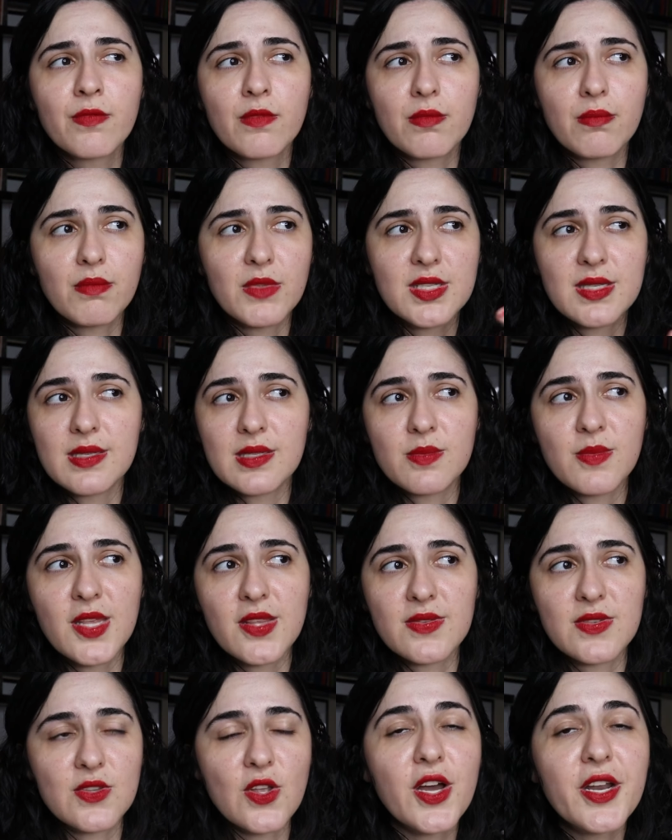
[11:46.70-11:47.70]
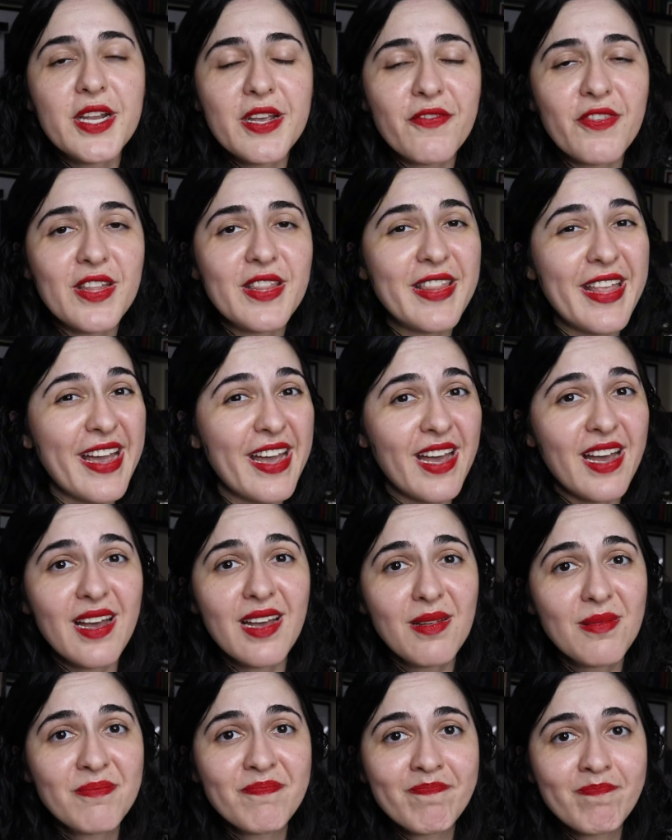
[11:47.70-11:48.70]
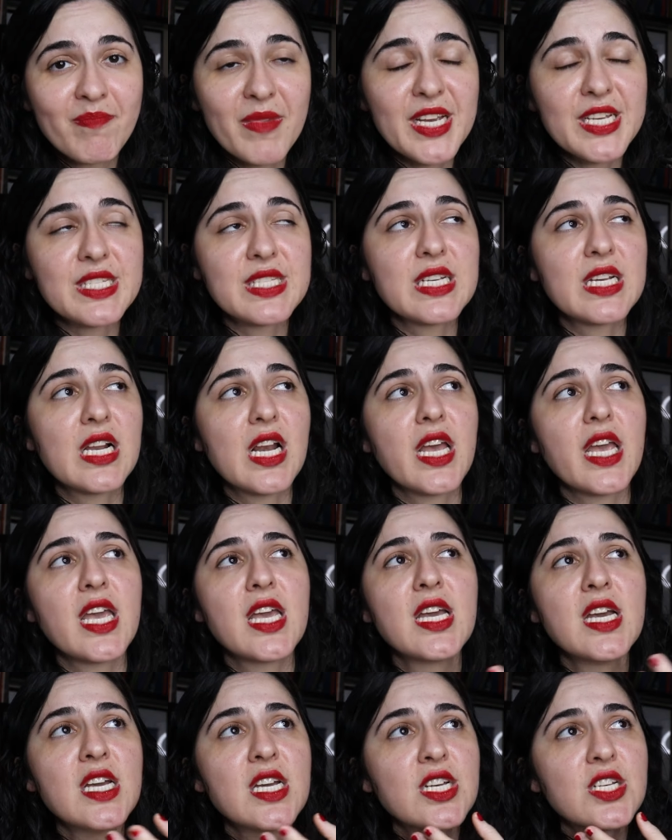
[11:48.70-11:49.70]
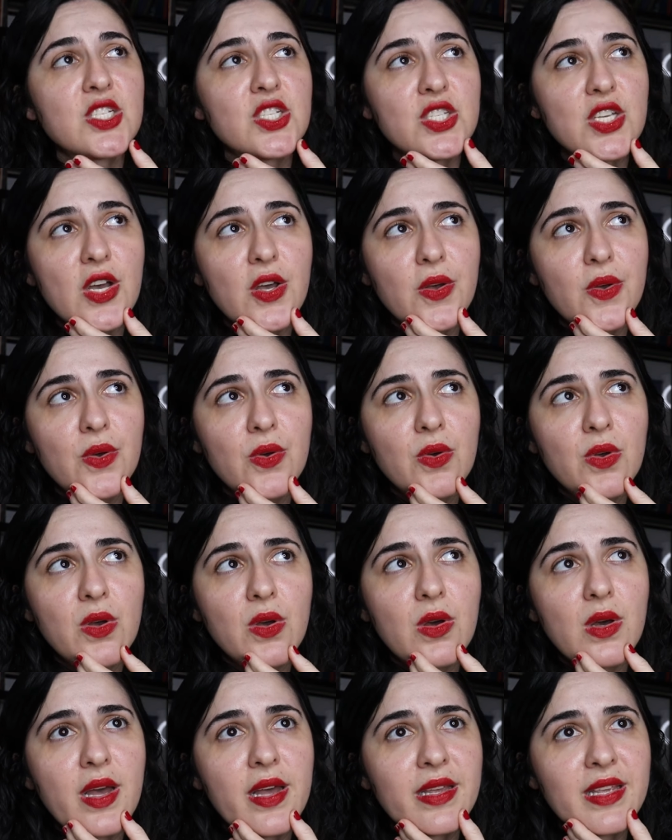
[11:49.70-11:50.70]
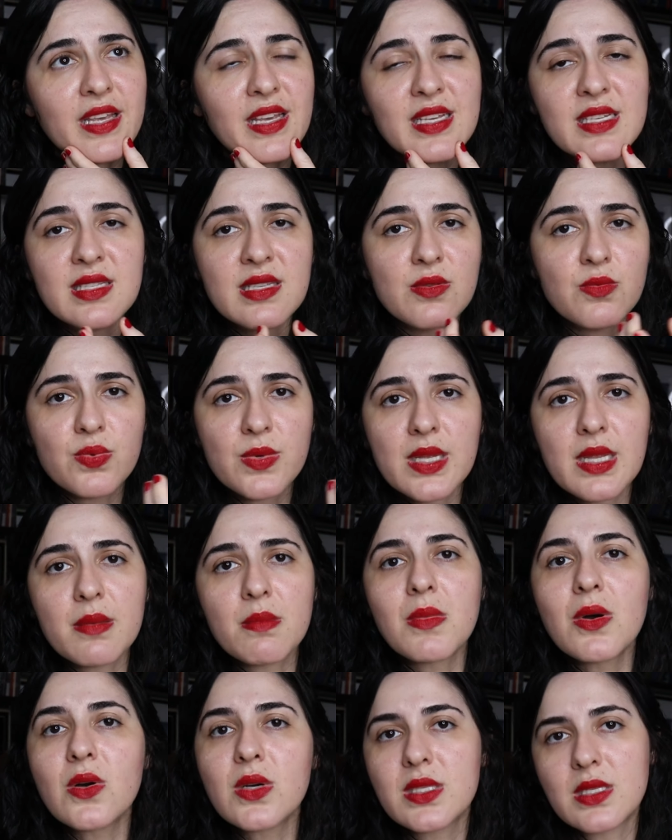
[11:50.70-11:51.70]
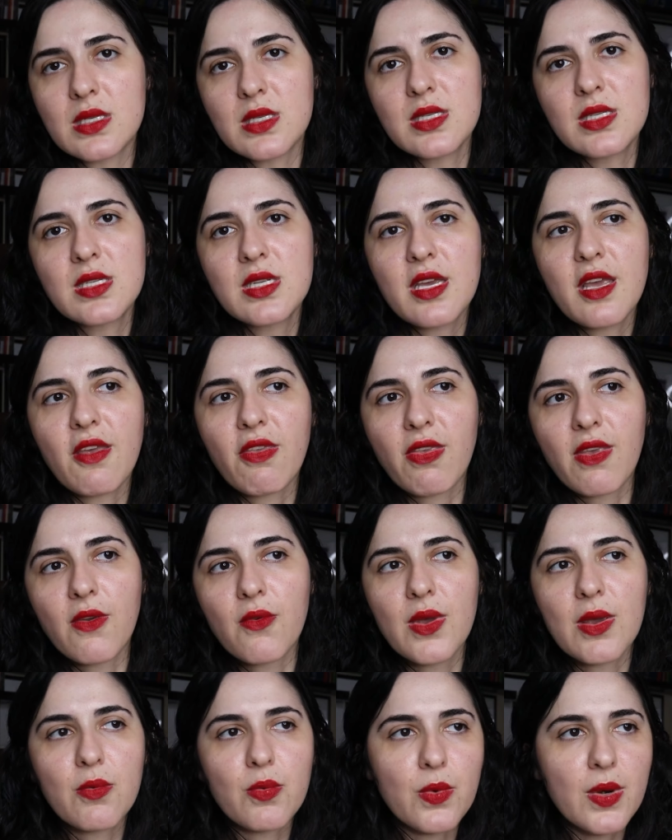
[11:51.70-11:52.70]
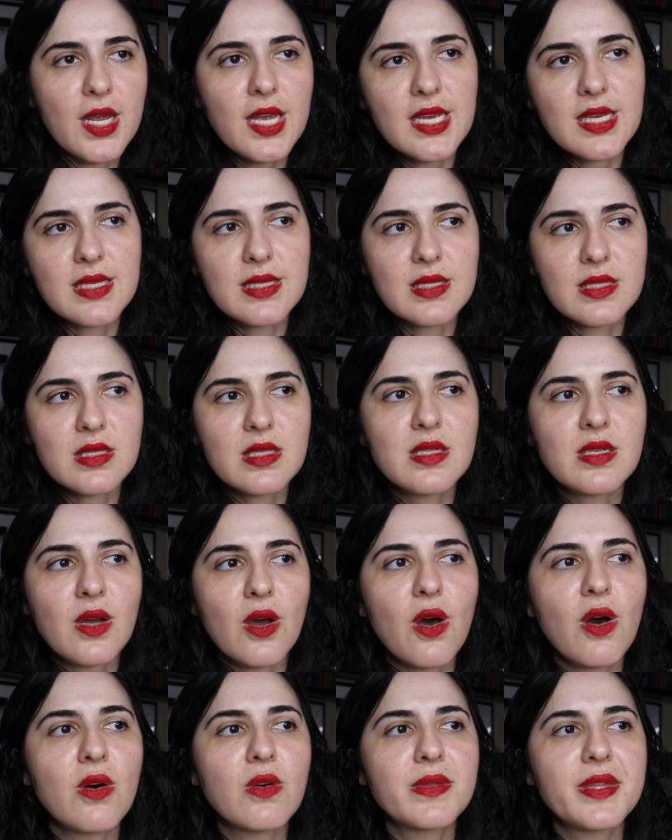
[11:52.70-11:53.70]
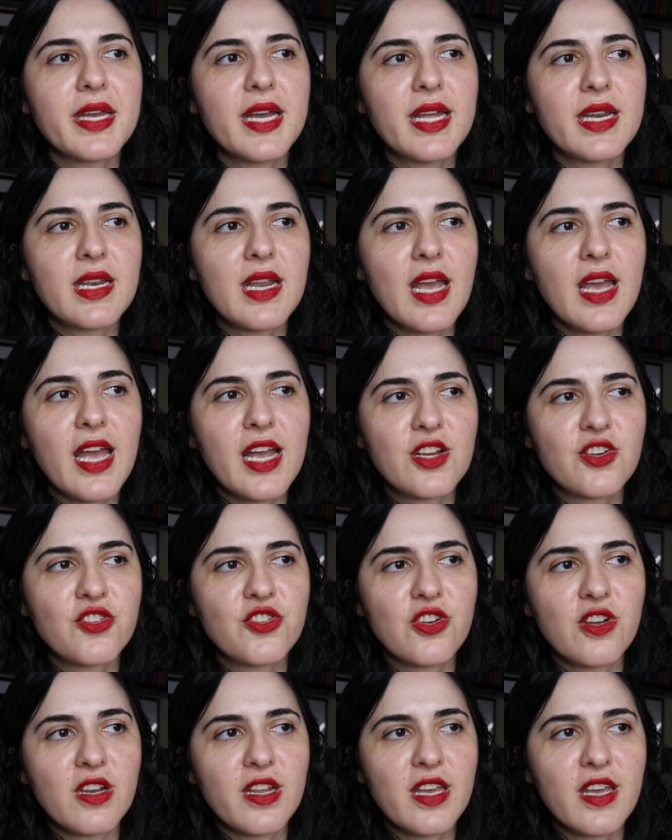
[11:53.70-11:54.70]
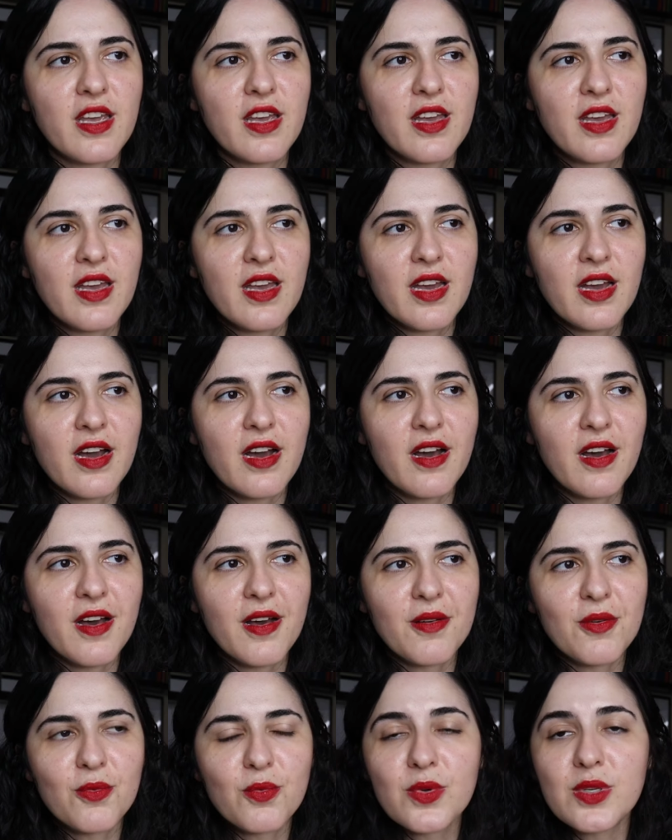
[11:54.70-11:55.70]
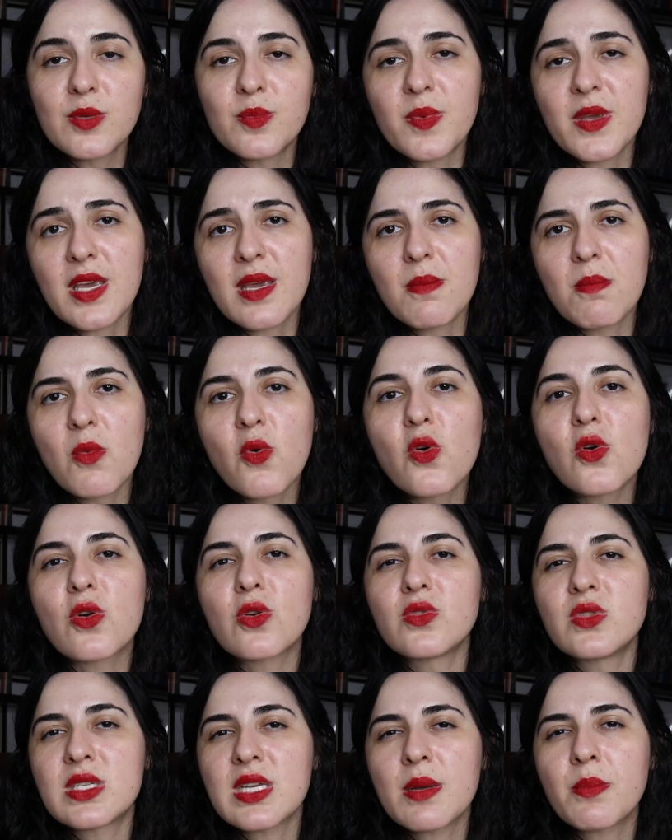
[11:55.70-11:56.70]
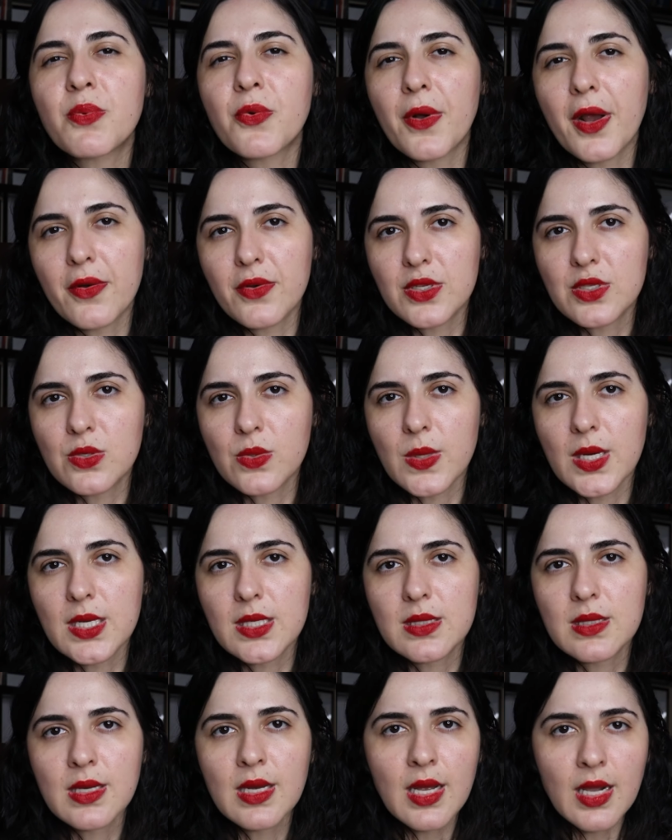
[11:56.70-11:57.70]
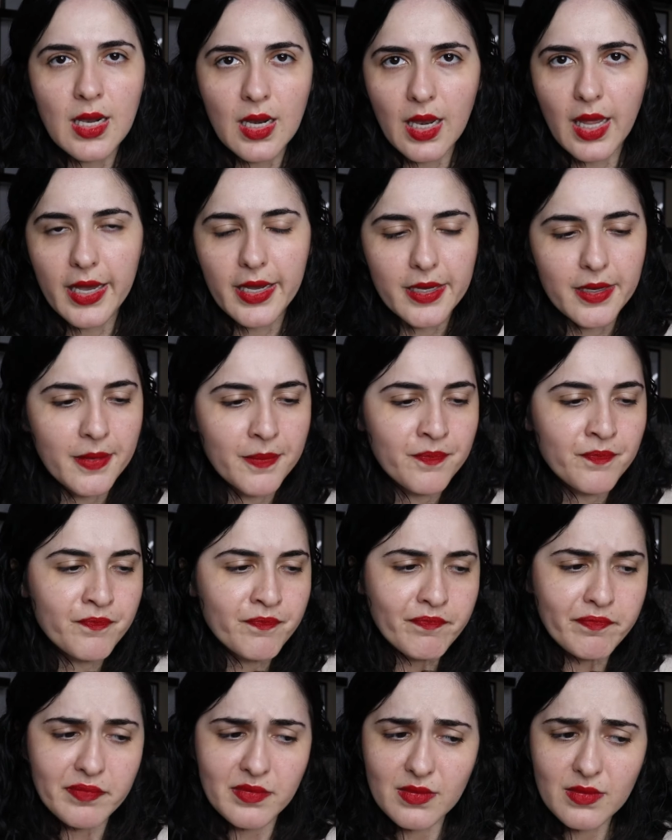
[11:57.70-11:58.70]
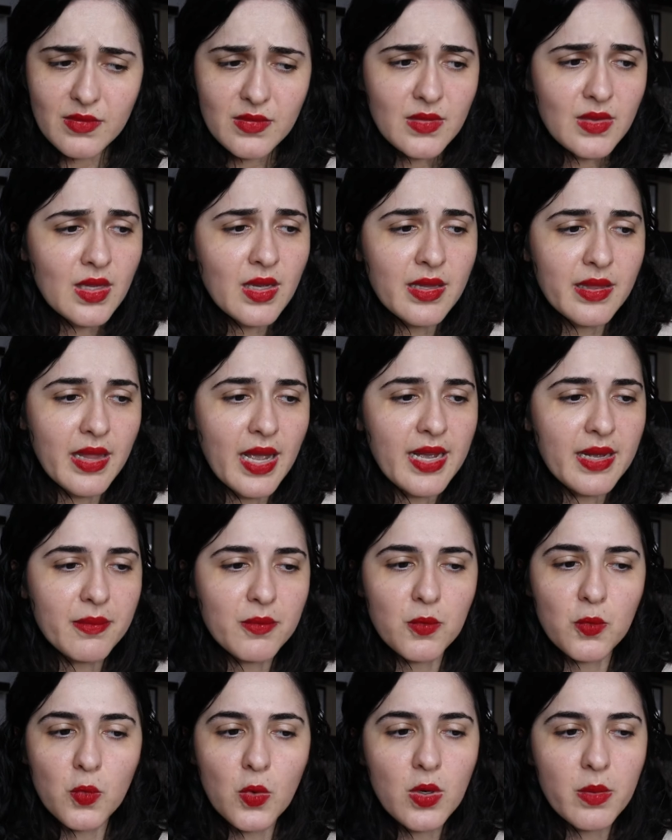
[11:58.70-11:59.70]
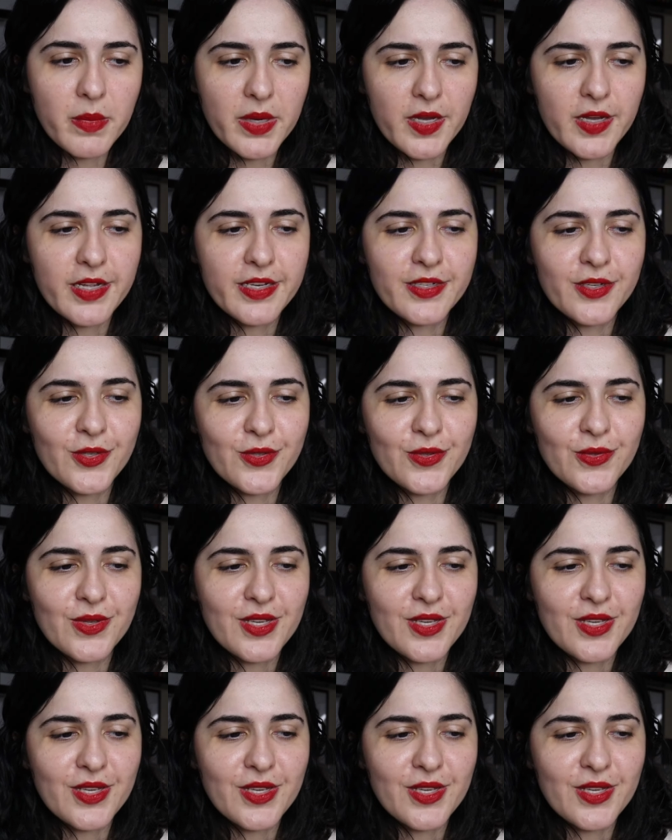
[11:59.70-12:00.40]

Mrs. Smith's not even there, basically. So is it really modern if you erase all that actually would be more contemporary to us? Like that woman who